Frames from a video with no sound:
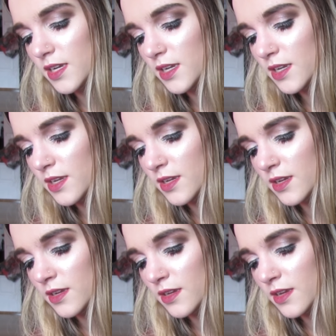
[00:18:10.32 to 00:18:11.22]

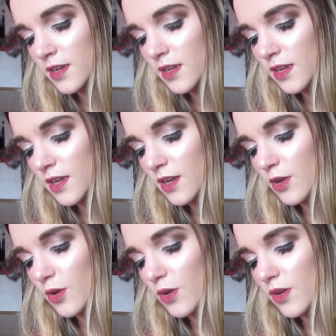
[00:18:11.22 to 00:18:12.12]

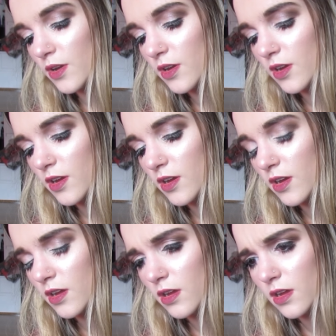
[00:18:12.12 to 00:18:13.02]

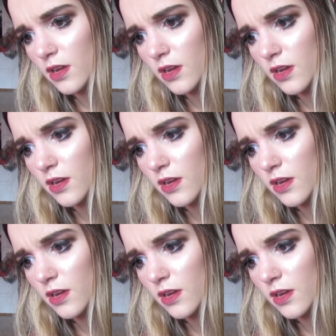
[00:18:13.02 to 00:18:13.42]
(silence)